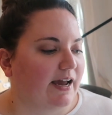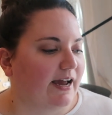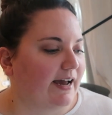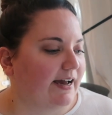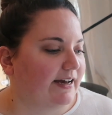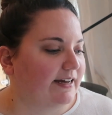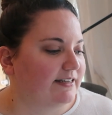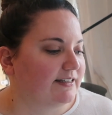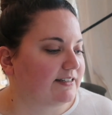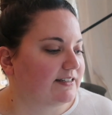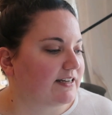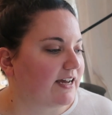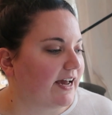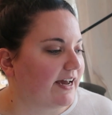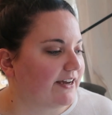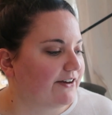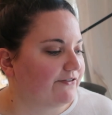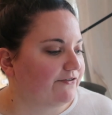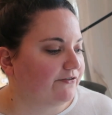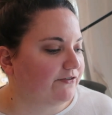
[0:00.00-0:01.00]
And
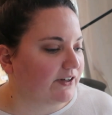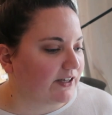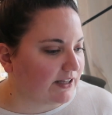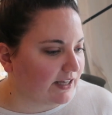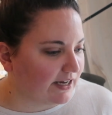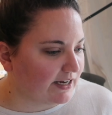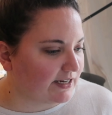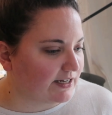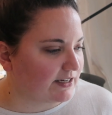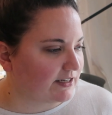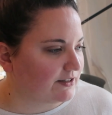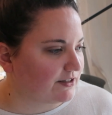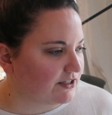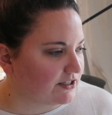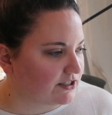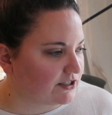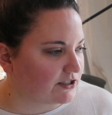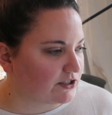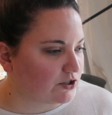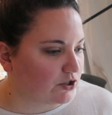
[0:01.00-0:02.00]
I feel like
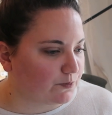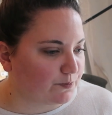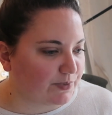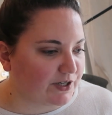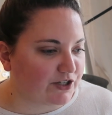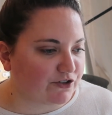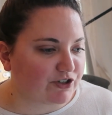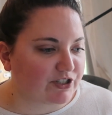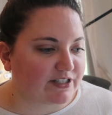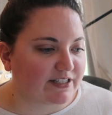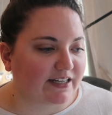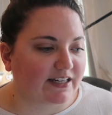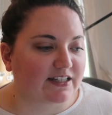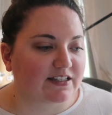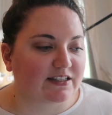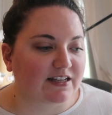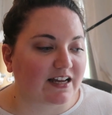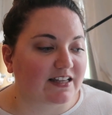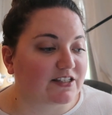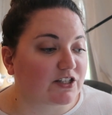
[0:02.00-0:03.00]
this could be interesting.
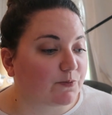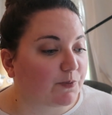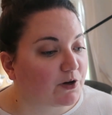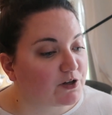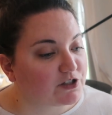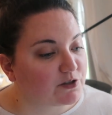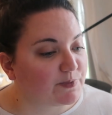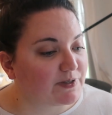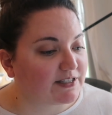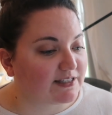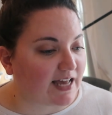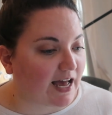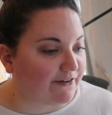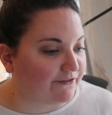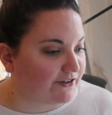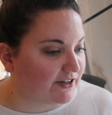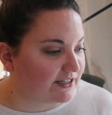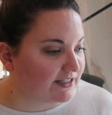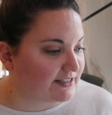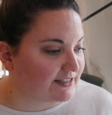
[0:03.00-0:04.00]
It's supposed to be
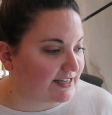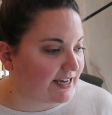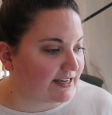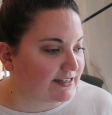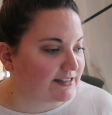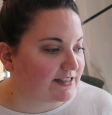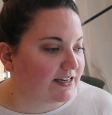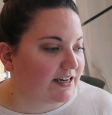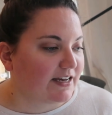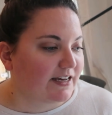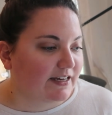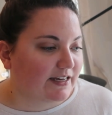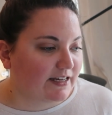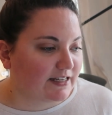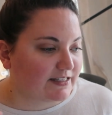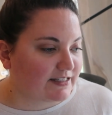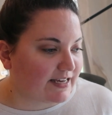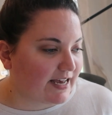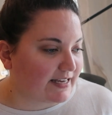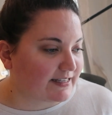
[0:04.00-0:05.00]
sapphic, it says.
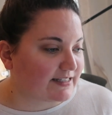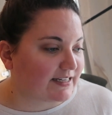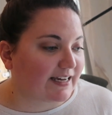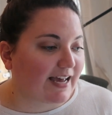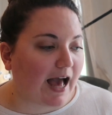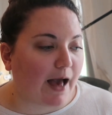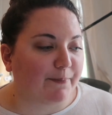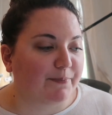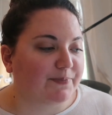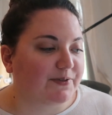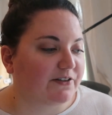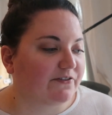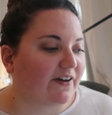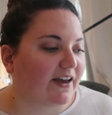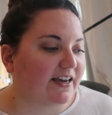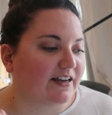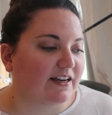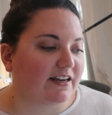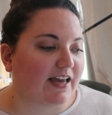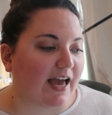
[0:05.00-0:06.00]
It says a
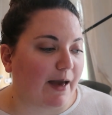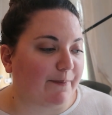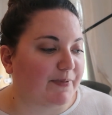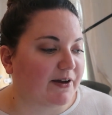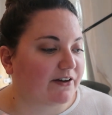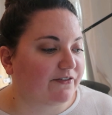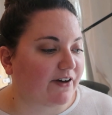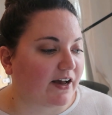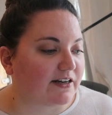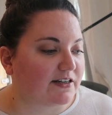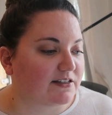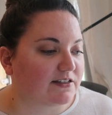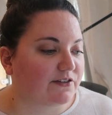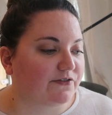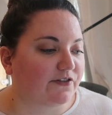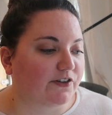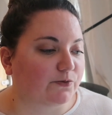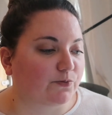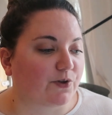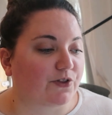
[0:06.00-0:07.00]
captivating epic
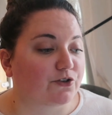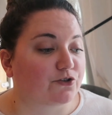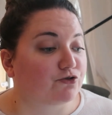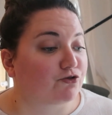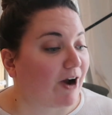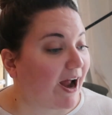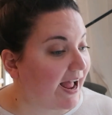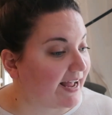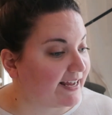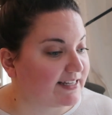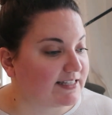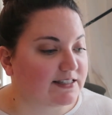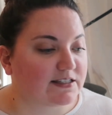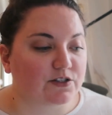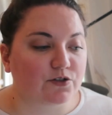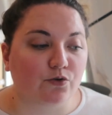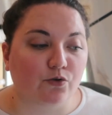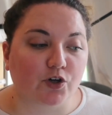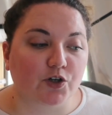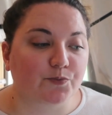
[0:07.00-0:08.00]
fantasy filled with
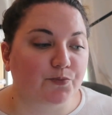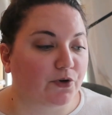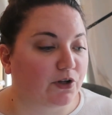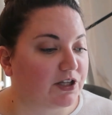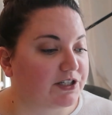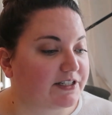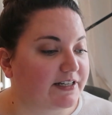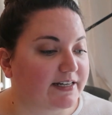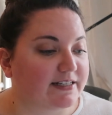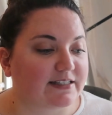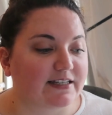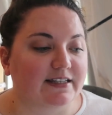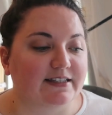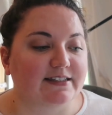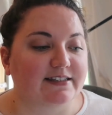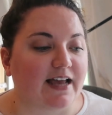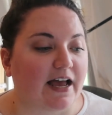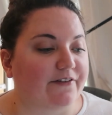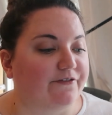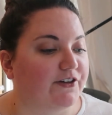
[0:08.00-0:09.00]
dragons, court politics,
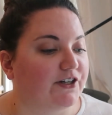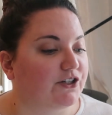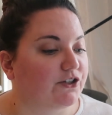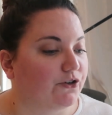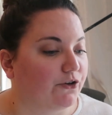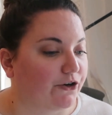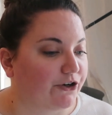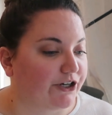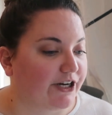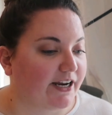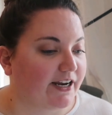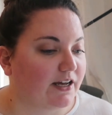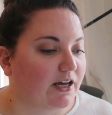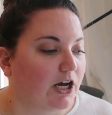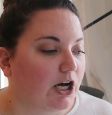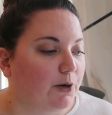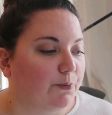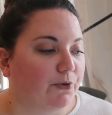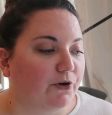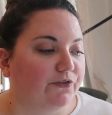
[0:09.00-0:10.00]
and sapphic yearning,
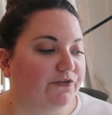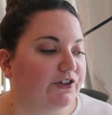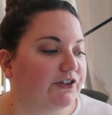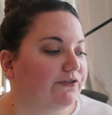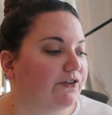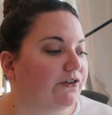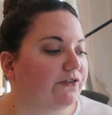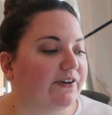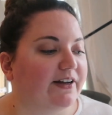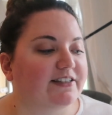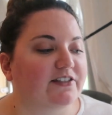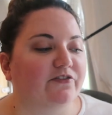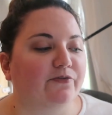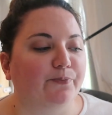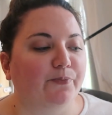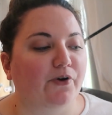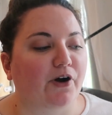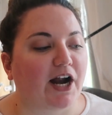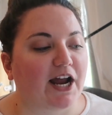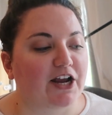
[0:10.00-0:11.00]
perfect for fans
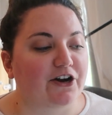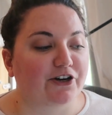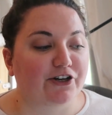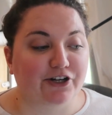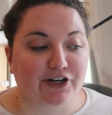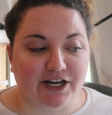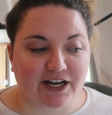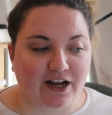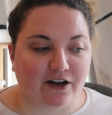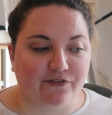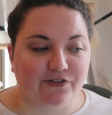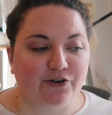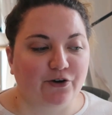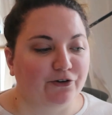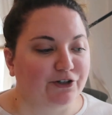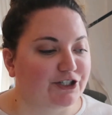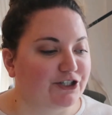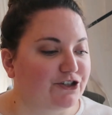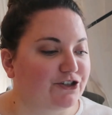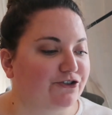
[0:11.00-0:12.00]
of Priory of the
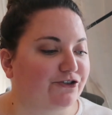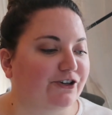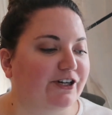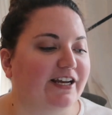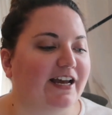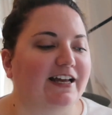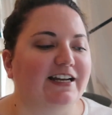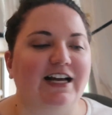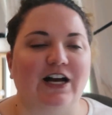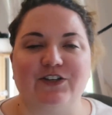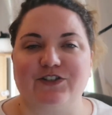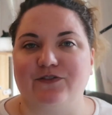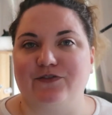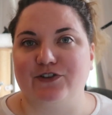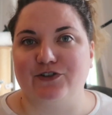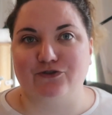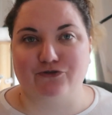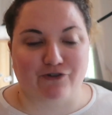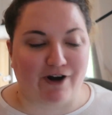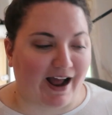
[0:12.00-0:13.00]
Orange Tree and House
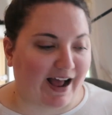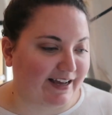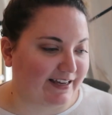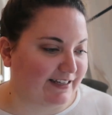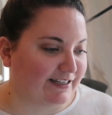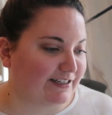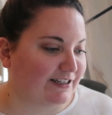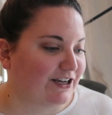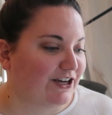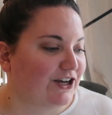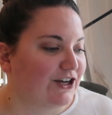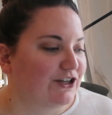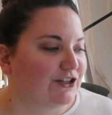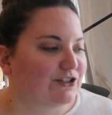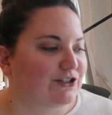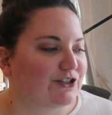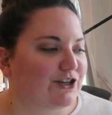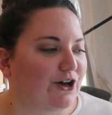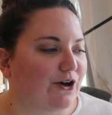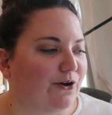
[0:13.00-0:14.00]
of the Dragon.
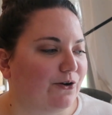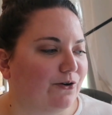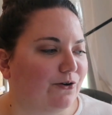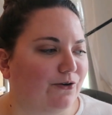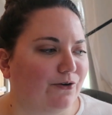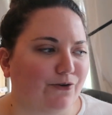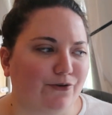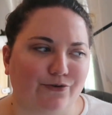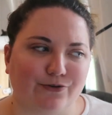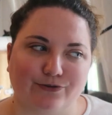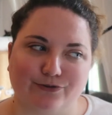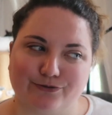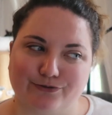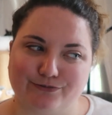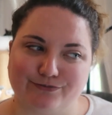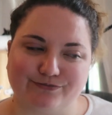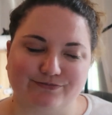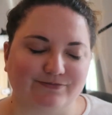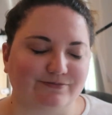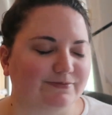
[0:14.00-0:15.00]

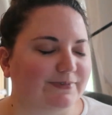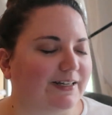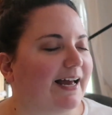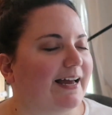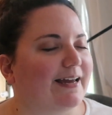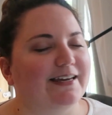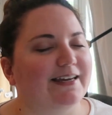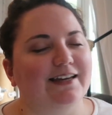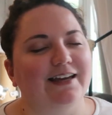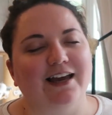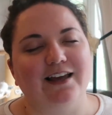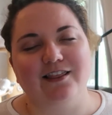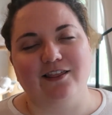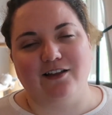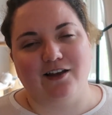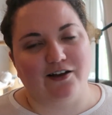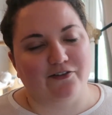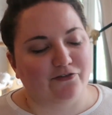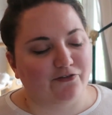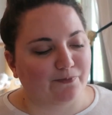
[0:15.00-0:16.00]
So I
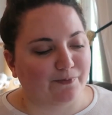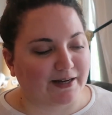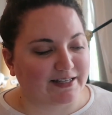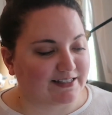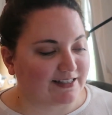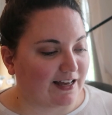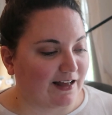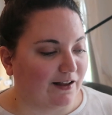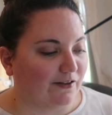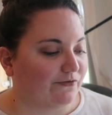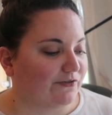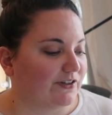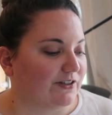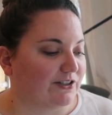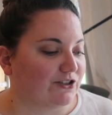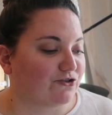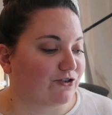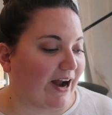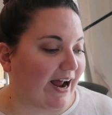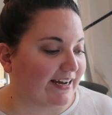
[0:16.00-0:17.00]
love myself
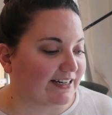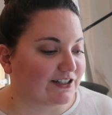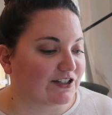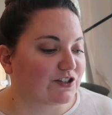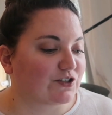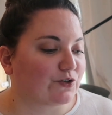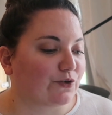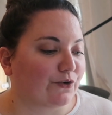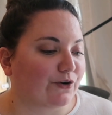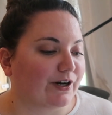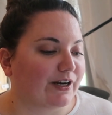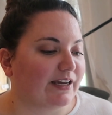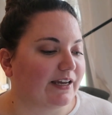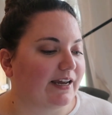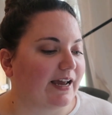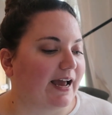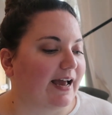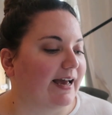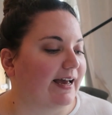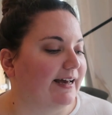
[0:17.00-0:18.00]
a dragon
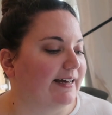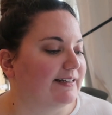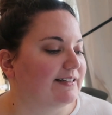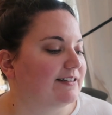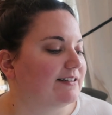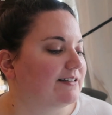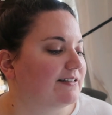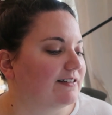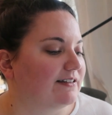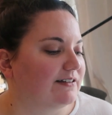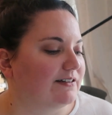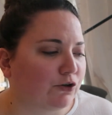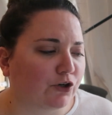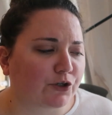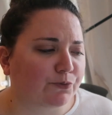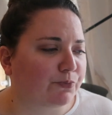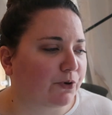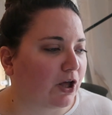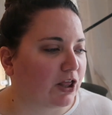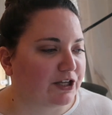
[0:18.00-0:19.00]
story, and
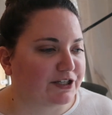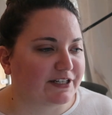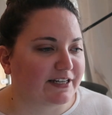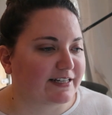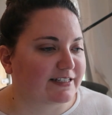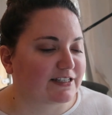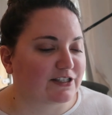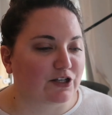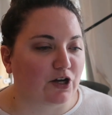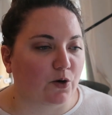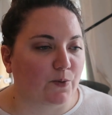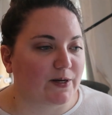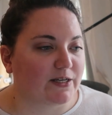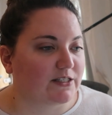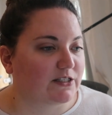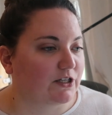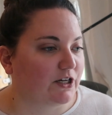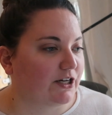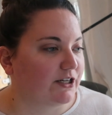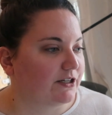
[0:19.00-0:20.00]
court politics is
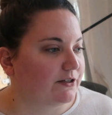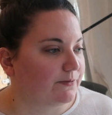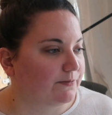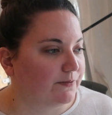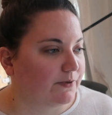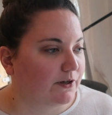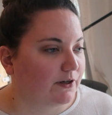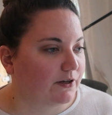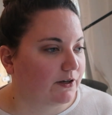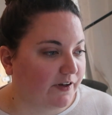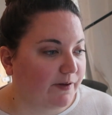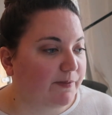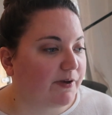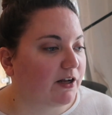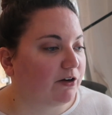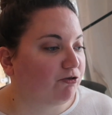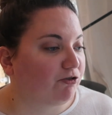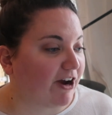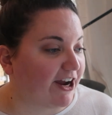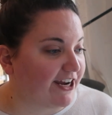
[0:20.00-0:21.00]
always good.
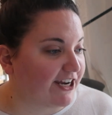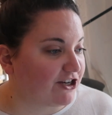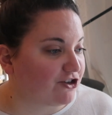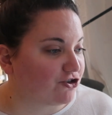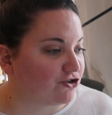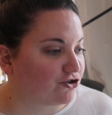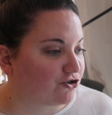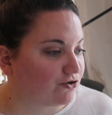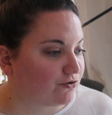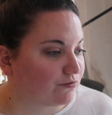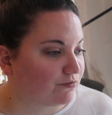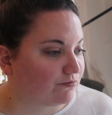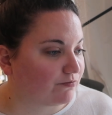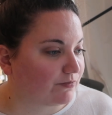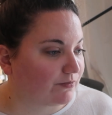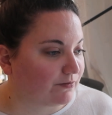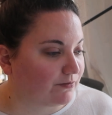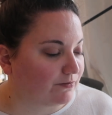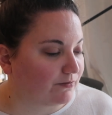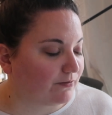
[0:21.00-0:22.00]
Female rage
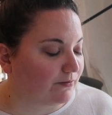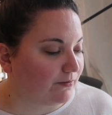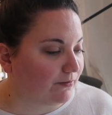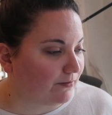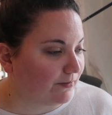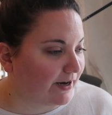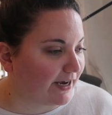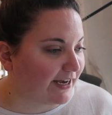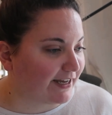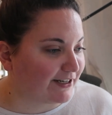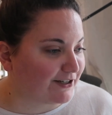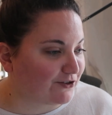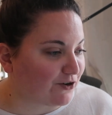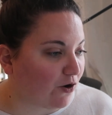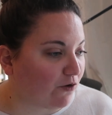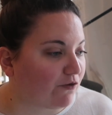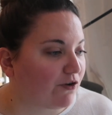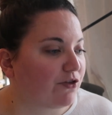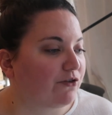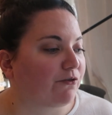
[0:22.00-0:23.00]
and
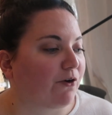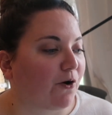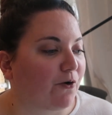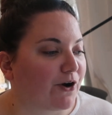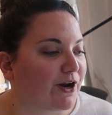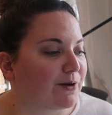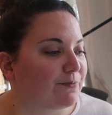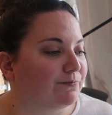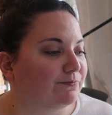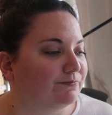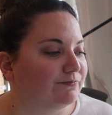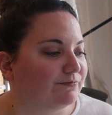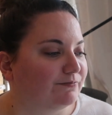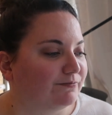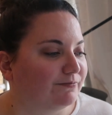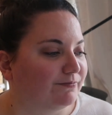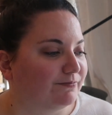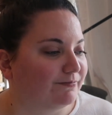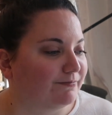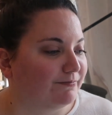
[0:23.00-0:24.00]
overthrowing
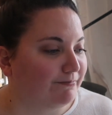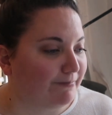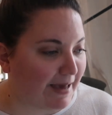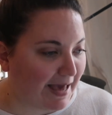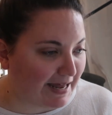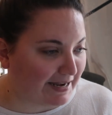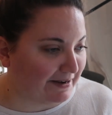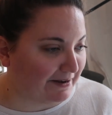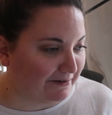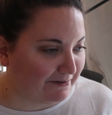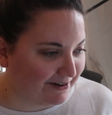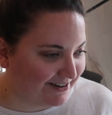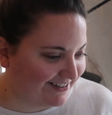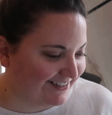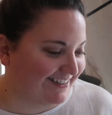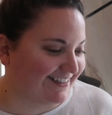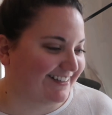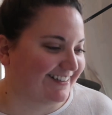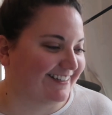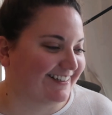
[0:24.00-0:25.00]
men.